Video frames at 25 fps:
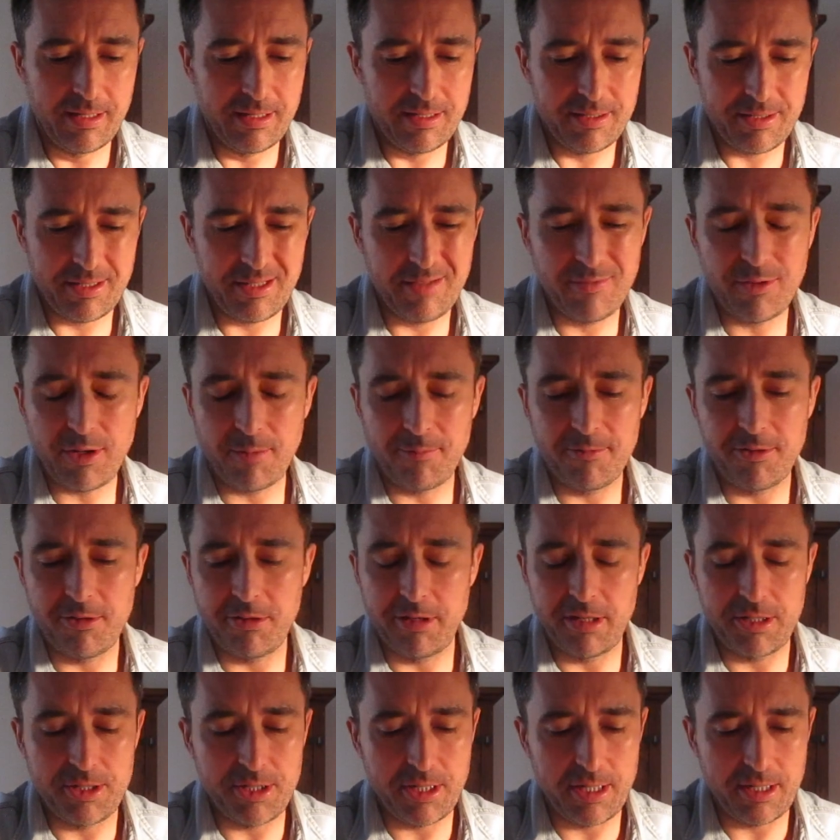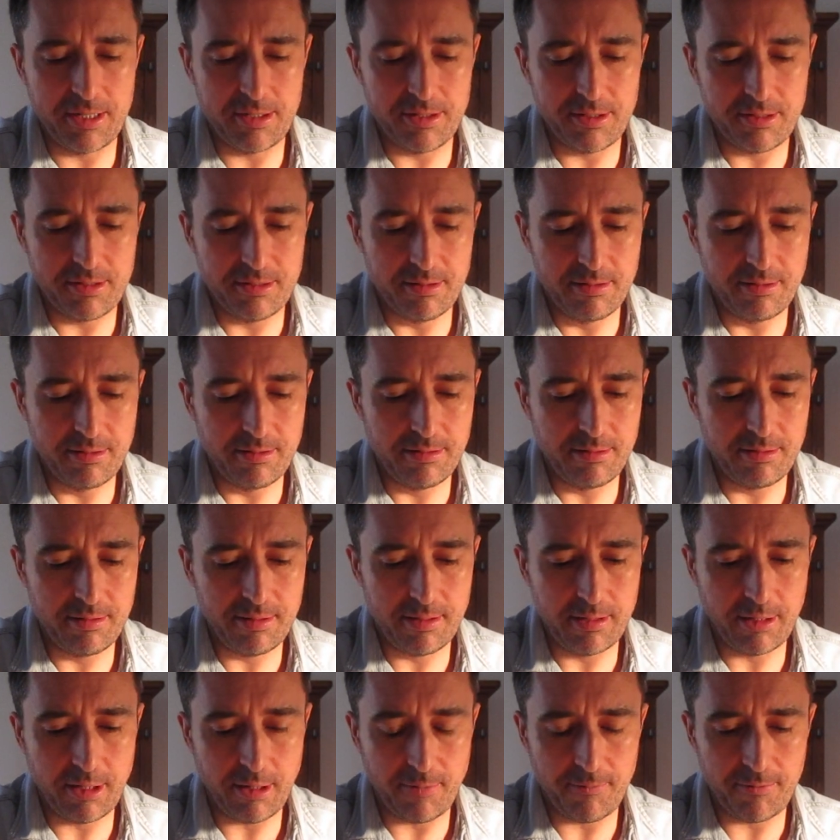So you've gone through your changes.
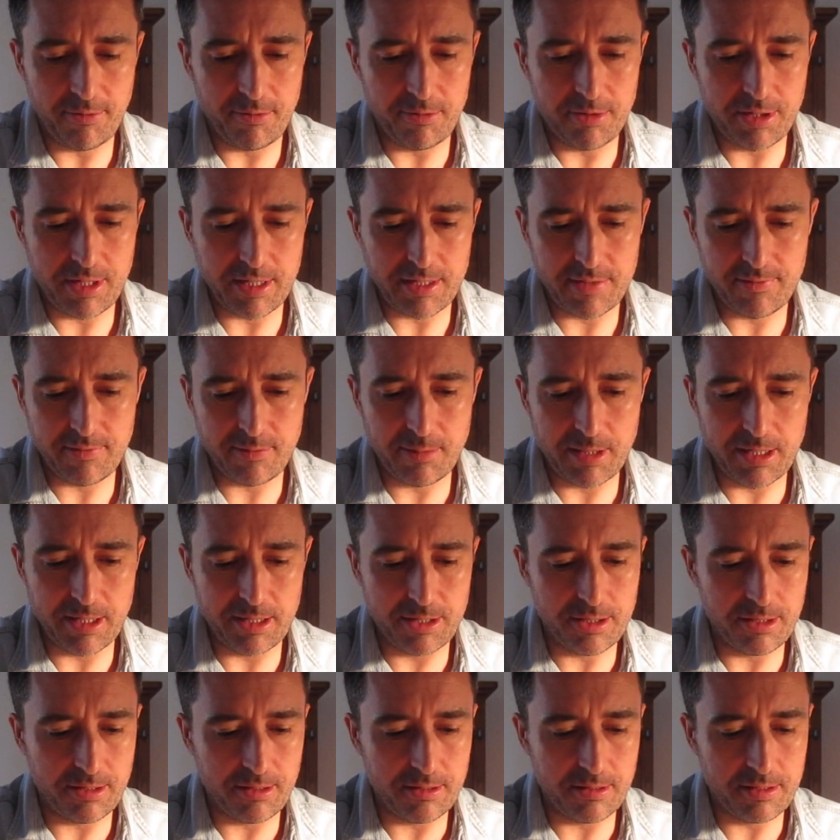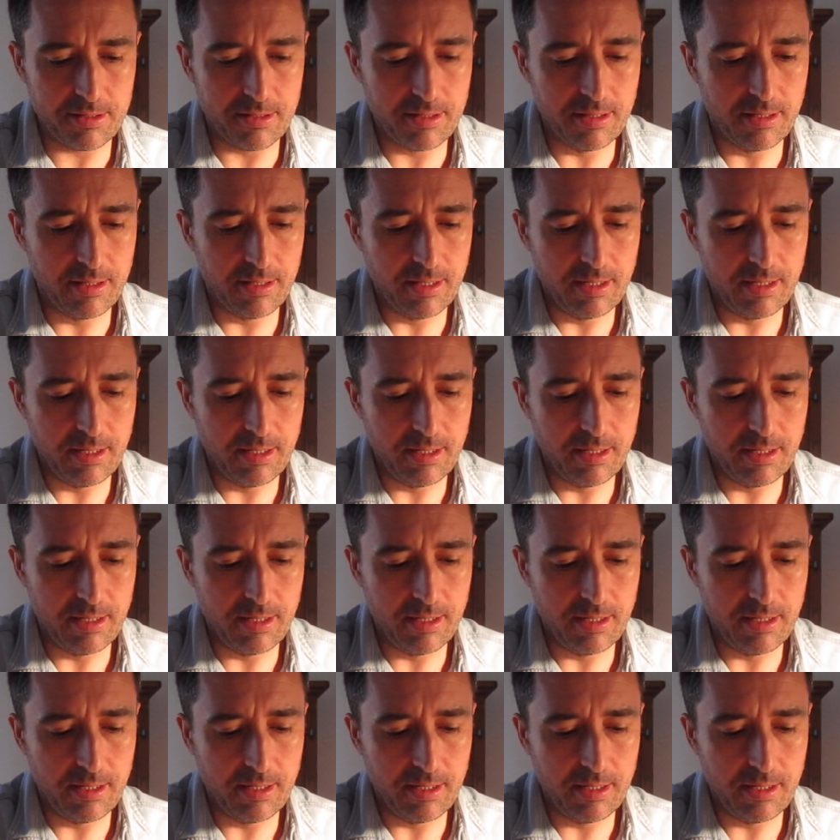You've gone through transformations.